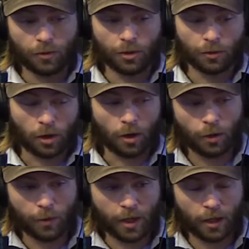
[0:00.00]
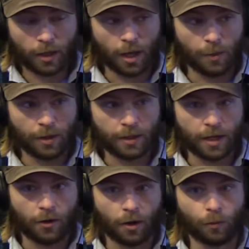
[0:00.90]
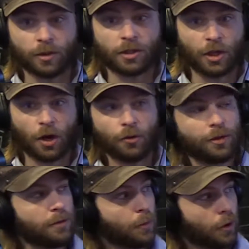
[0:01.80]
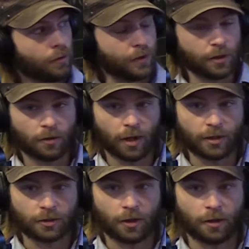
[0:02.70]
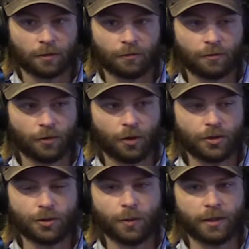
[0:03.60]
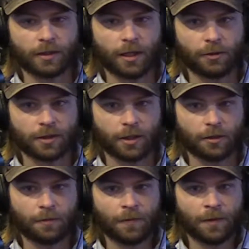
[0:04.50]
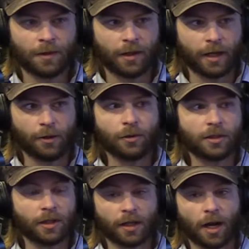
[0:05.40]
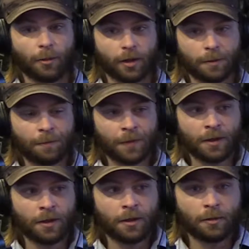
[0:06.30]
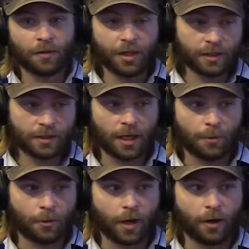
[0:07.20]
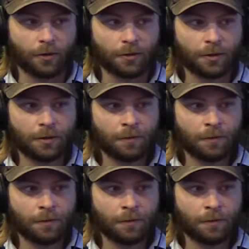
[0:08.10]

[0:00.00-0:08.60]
The car that we came into town on was the only motor vehicle I saw for the 2 weeks that I was there. Like, it was an anomaly. This time around,